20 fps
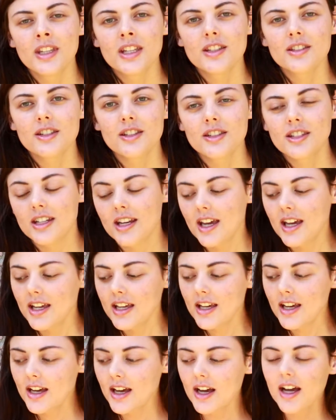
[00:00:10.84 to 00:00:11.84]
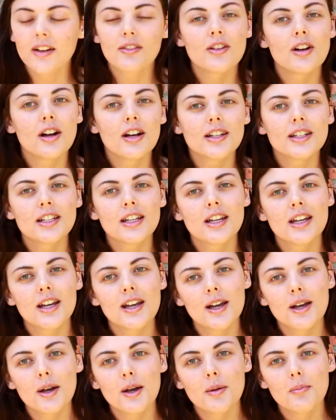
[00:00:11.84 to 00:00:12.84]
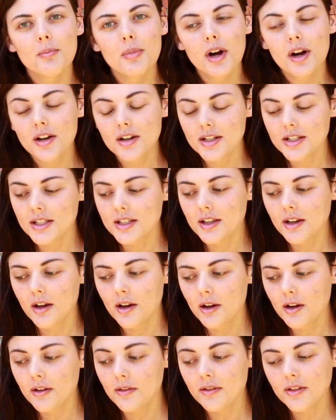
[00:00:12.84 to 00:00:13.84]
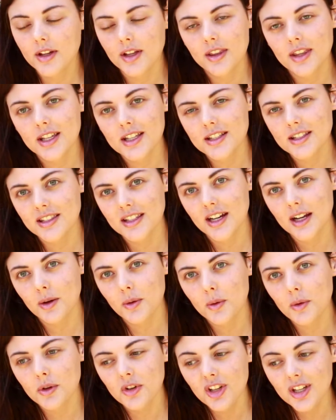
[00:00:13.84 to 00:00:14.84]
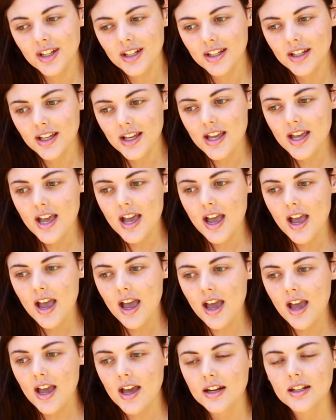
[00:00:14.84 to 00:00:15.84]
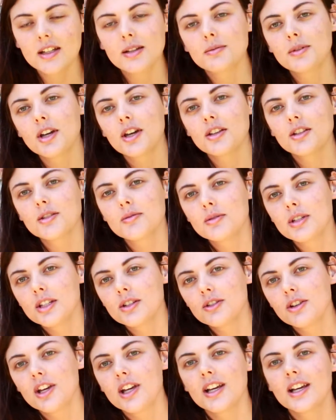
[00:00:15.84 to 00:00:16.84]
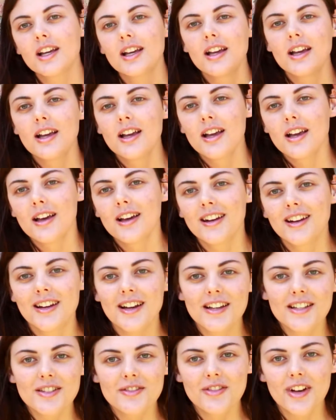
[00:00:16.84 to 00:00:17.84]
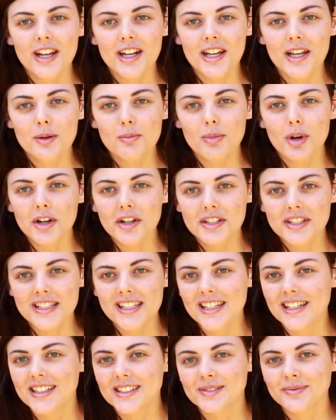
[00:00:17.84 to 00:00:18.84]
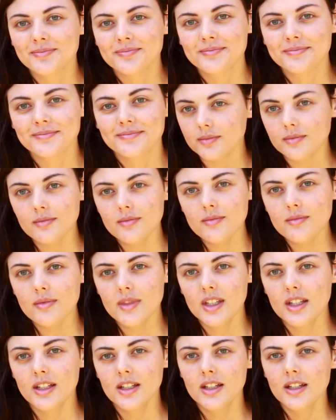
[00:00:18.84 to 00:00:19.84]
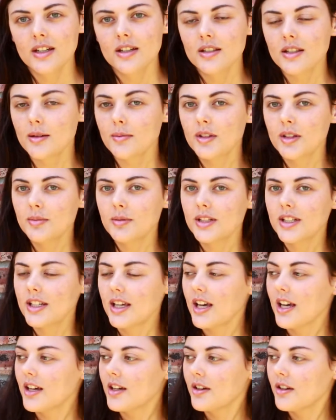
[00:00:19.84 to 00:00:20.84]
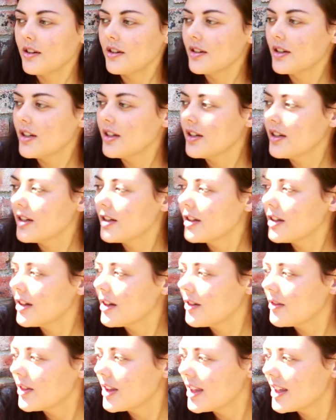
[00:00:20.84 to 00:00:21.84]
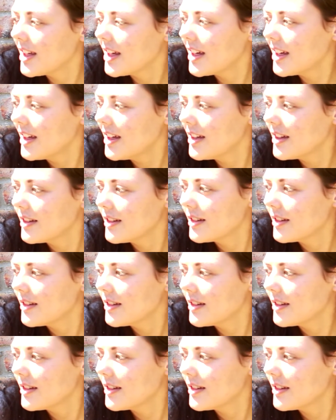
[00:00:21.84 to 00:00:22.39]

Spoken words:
So today I've got a box of things that I ordered and I'm going to be doing a nice fun unboxing. So I'm going to put Tango over there.